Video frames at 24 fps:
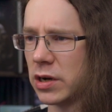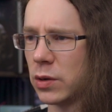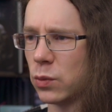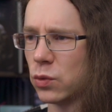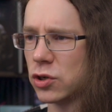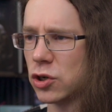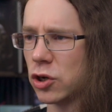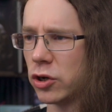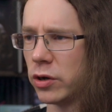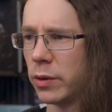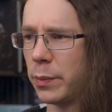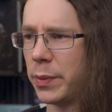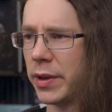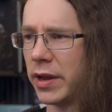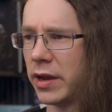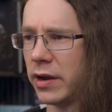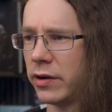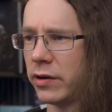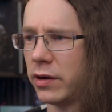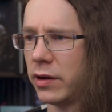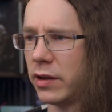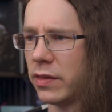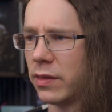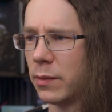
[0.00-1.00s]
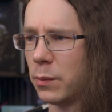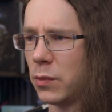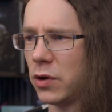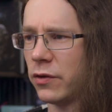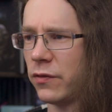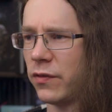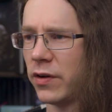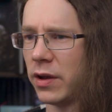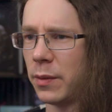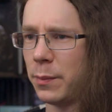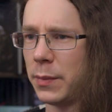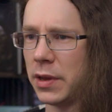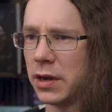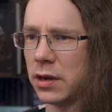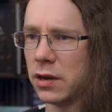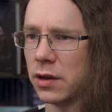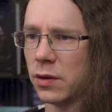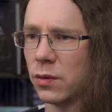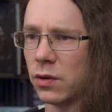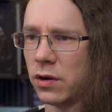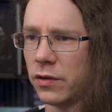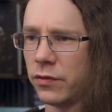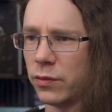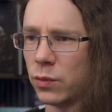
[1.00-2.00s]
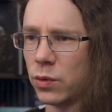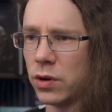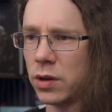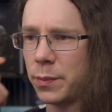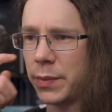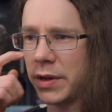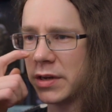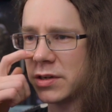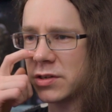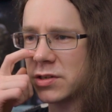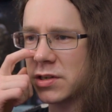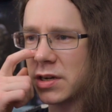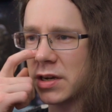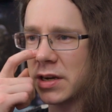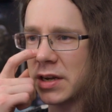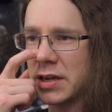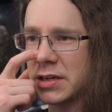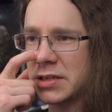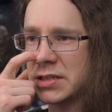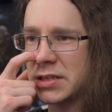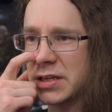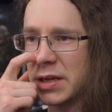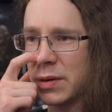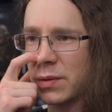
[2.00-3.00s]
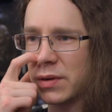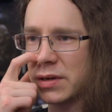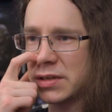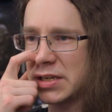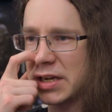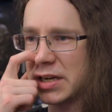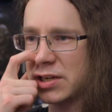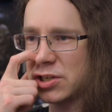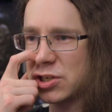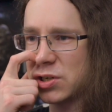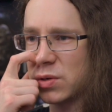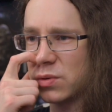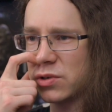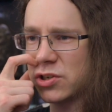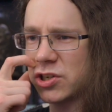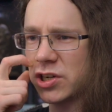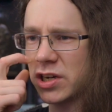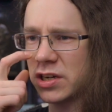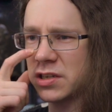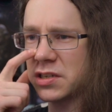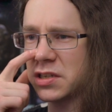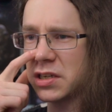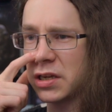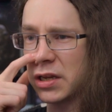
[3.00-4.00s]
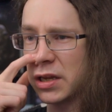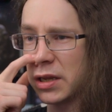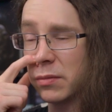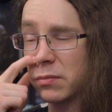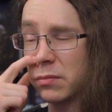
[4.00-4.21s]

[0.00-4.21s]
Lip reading: would not appear in the modify menu of a workbench unless they were attached to a chassis.